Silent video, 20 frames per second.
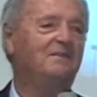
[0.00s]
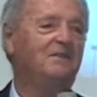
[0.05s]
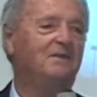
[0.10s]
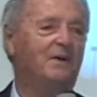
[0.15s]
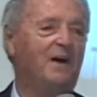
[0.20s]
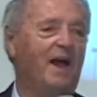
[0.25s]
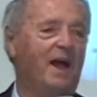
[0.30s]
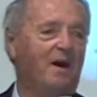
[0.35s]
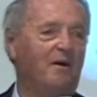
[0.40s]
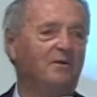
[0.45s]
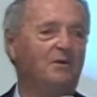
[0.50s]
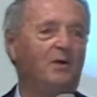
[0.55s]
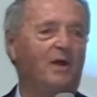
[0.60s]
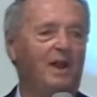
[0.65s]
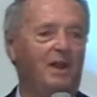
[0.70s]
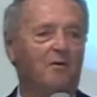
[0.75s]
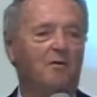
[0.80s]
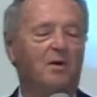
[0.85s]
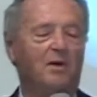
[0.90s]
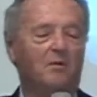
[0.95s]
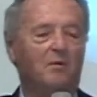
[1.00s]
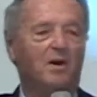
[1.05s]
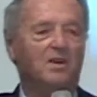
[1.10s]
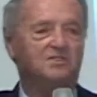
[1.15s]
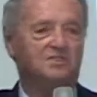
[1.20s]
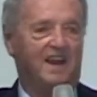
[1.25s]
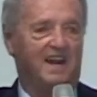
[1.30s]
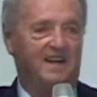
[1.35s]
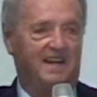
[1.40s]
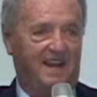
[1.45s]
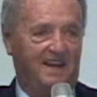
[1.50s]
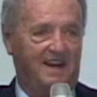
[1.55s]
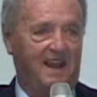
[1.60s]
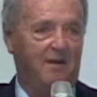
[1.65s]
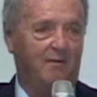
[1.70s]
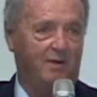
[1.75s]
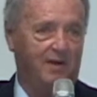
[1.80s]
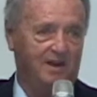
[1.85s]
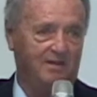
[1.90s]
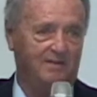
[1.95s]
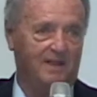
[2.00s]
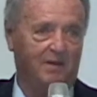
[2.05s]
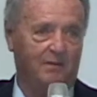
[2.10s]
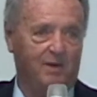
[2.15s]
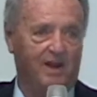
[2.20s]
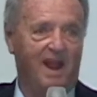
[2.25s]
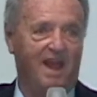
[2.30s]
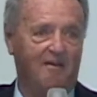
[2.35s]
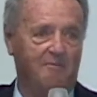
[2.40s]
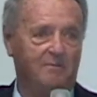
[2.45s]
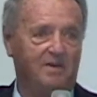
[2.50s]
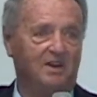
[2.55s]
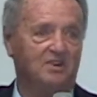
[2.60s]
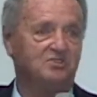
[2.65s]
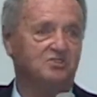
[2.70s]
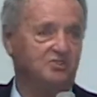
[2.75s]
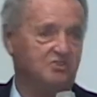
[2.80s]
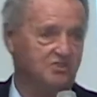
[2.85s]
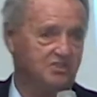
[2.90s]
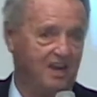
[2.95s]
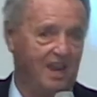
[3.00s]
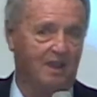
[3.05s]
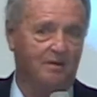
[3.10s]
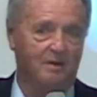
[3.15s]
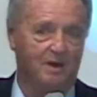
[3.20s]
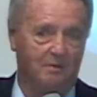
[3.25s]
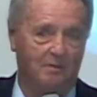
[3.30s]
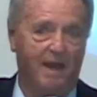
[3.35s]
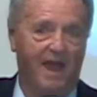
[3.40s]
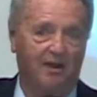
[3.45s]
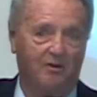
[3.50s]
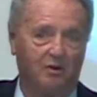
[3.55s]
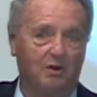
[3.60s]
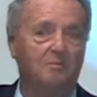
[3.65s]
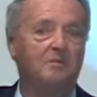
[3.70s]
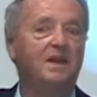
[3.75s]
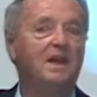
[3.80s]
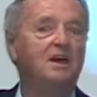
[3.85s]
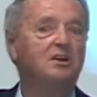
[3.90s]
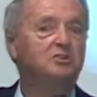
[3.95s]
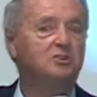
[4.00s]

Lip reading: Well, really, once they did that, we'd have ministers take them in the back room,